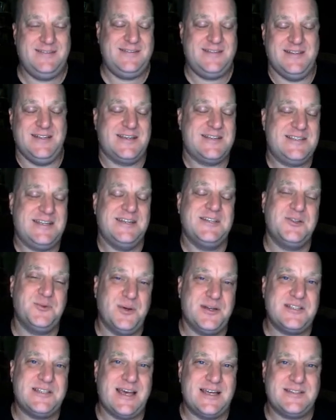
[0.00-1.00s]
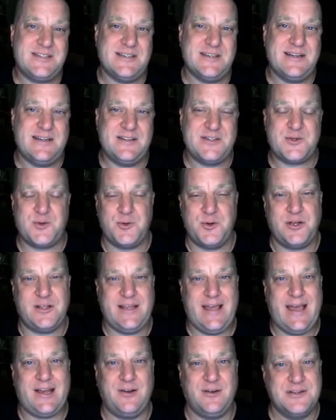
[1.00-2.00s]
to the extent to which that's a
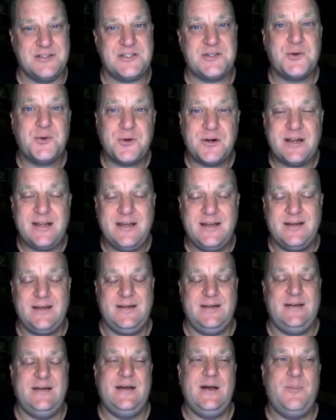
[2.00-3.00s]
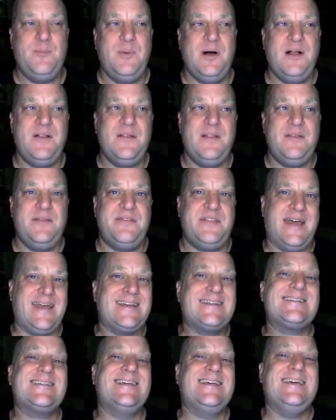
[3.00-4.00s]
historically accurate story. But
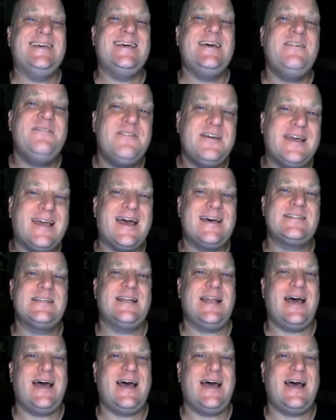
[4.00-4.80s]
Thanksgiving as